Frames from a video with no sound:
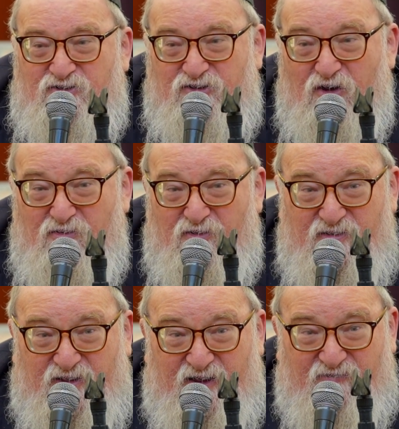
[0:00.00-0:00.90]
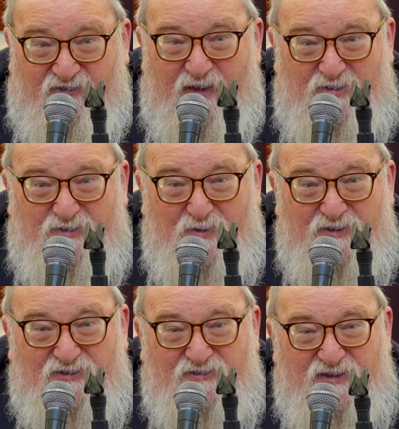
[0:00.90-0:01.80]
So the famous
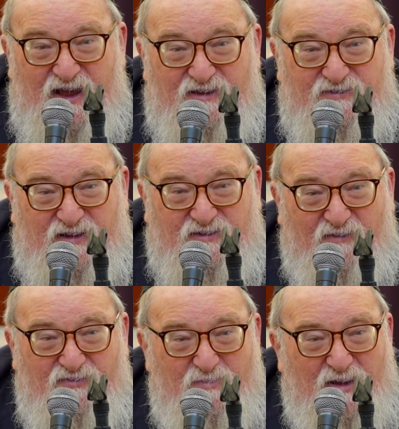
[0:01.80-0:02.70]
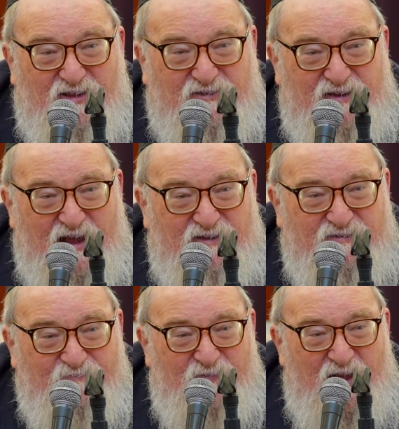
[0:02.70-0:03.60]
pasuk says, that David HaMelech says,